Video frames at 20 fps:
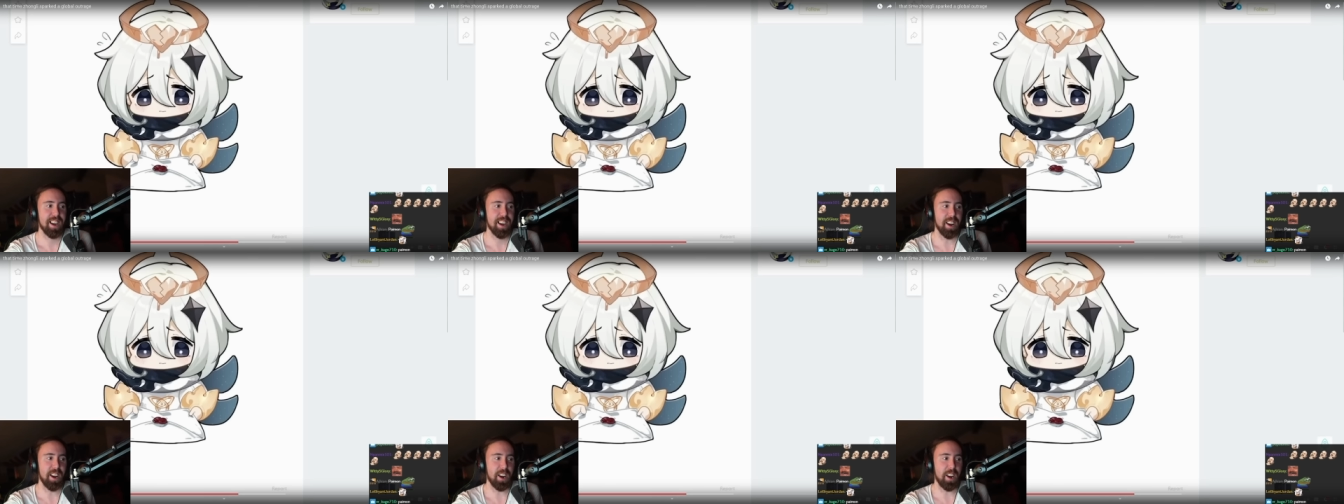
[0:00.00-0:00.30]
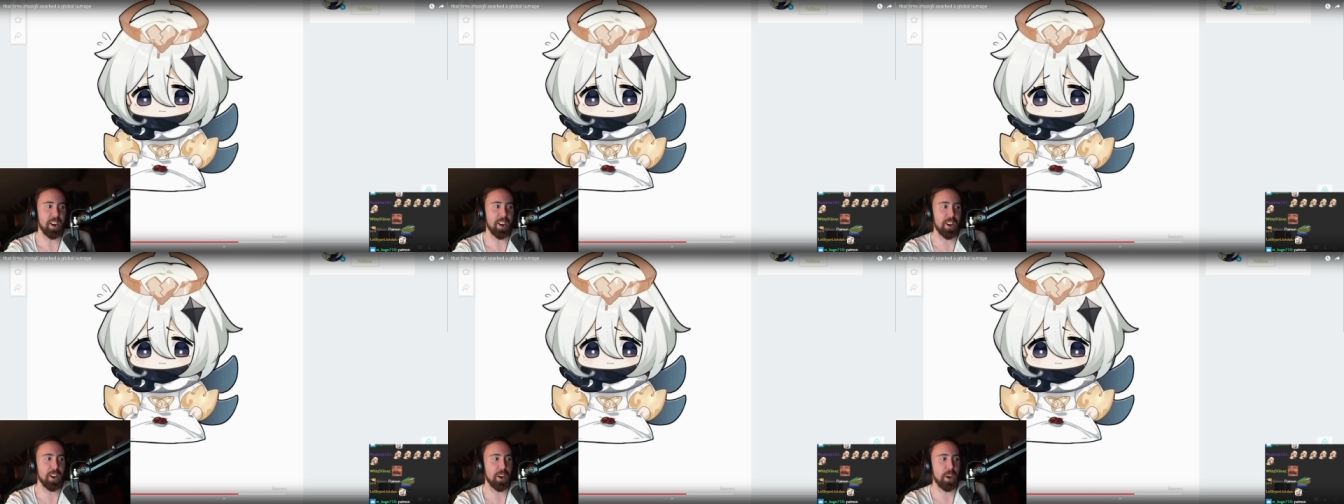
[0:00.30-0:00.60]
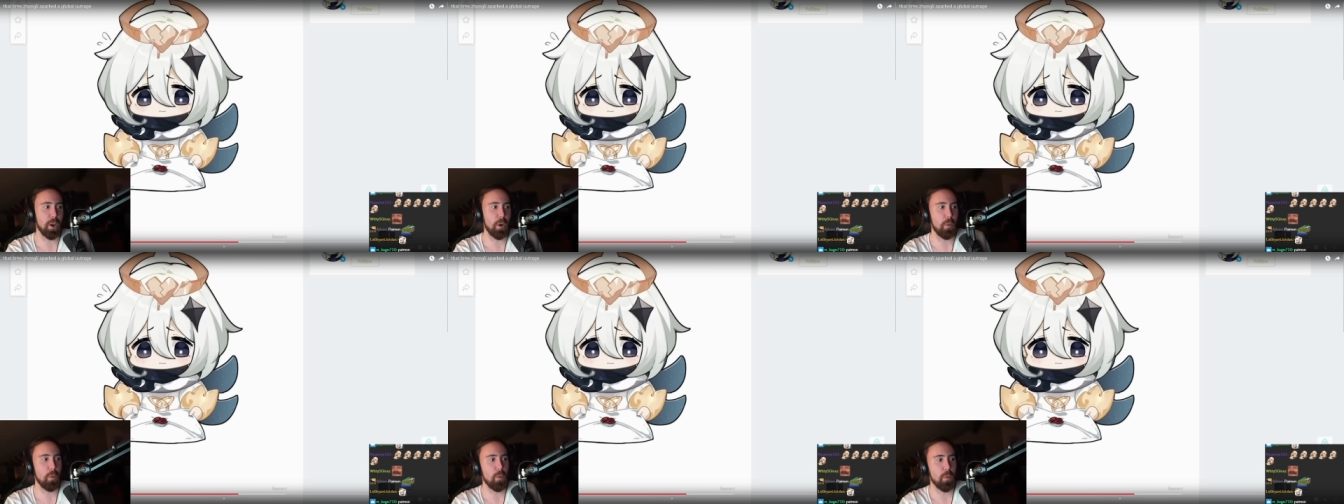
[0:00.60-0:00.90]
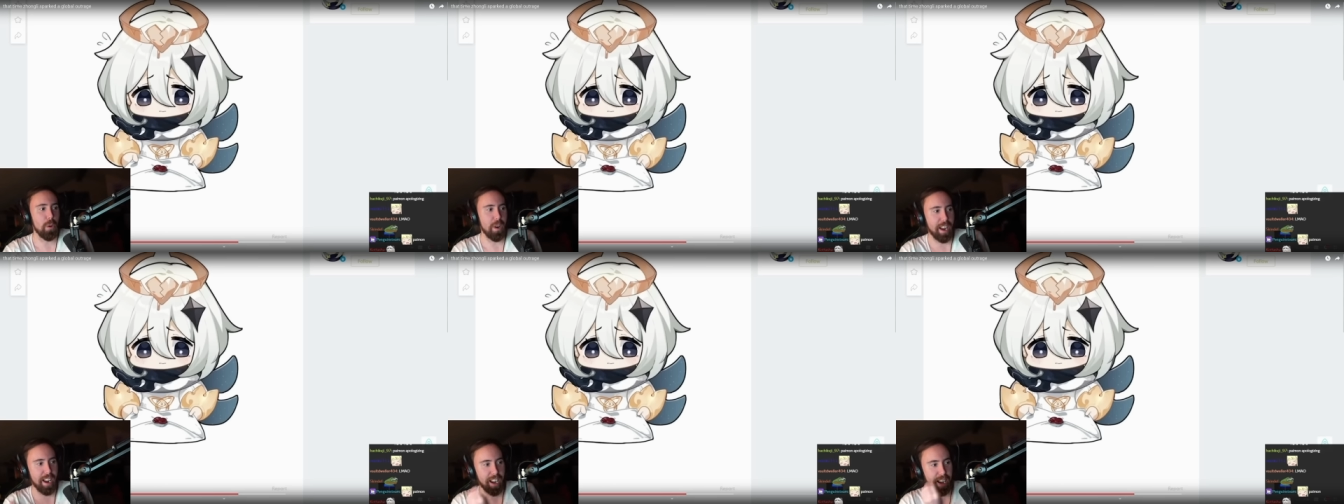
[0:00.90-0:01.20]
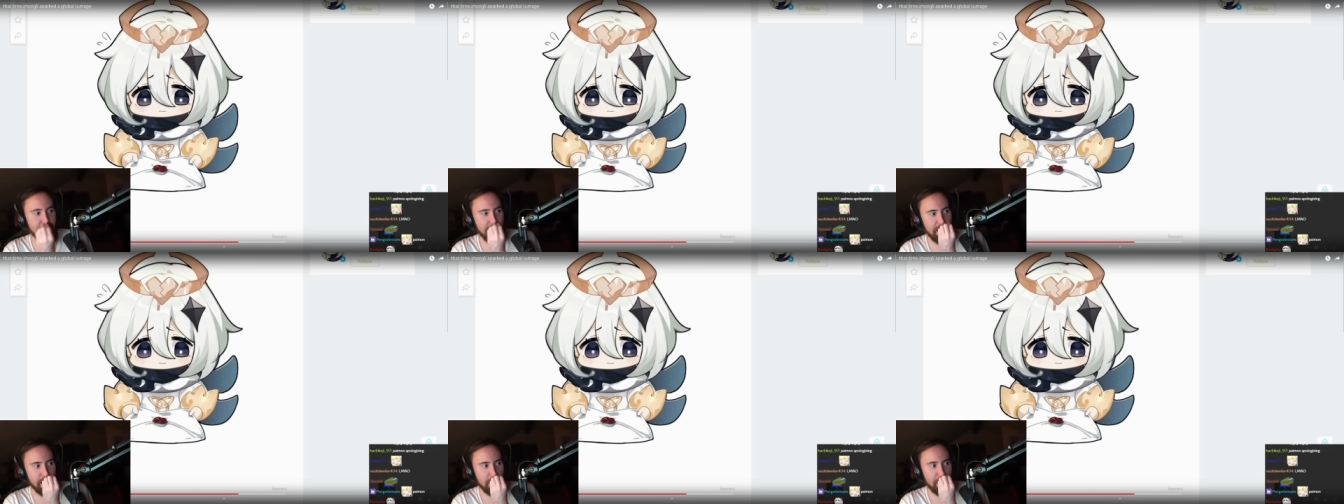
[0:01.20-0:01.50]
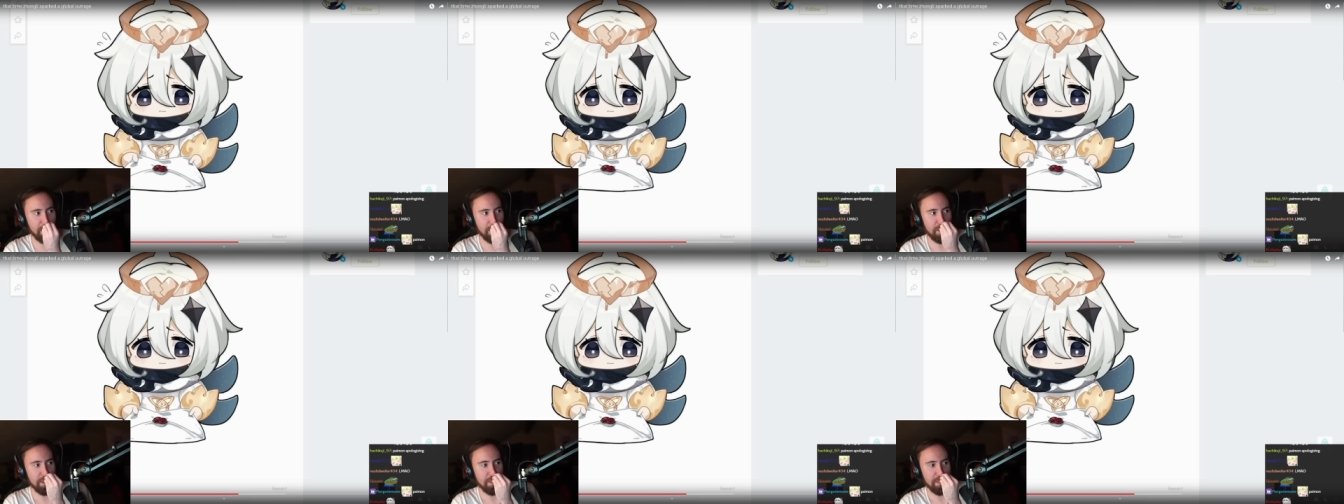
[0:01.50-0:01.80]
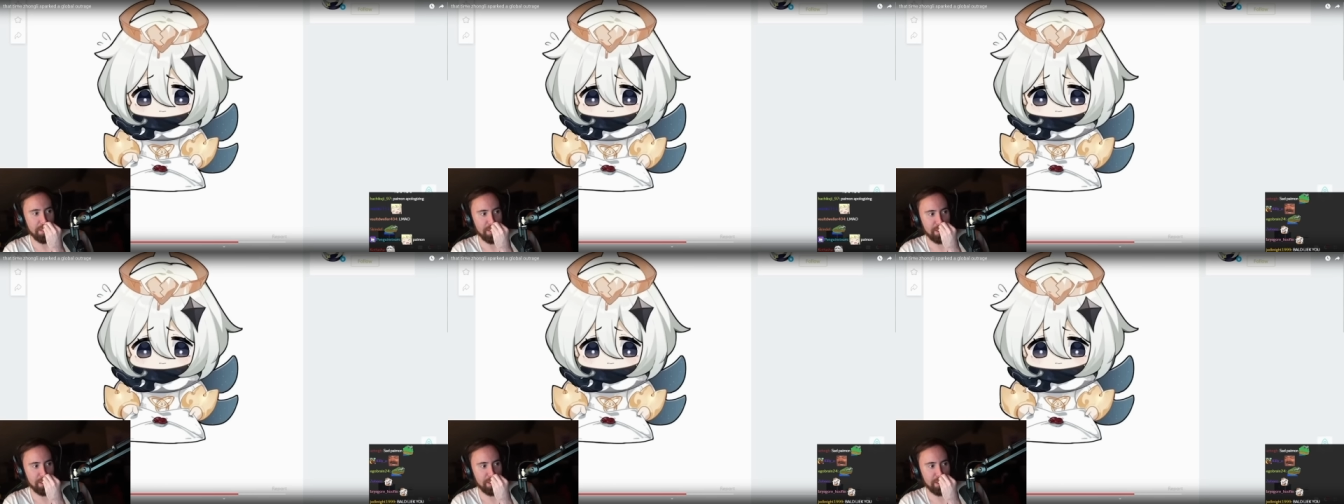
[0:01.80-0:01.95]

Oh wow.